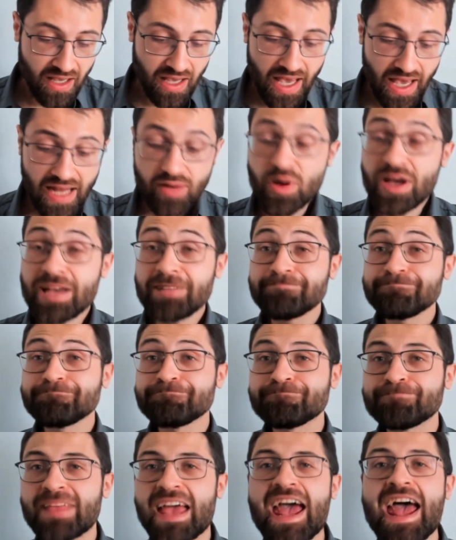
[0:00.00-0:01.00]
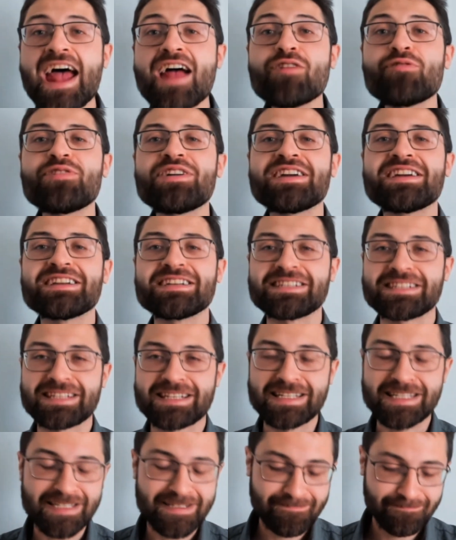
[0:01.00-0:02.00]
Anyway,
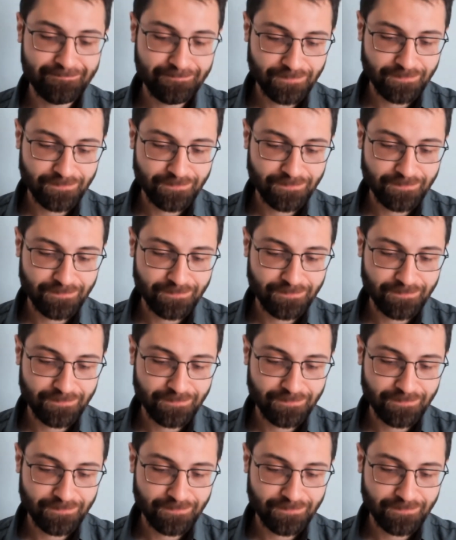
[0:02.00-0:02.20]
herrings.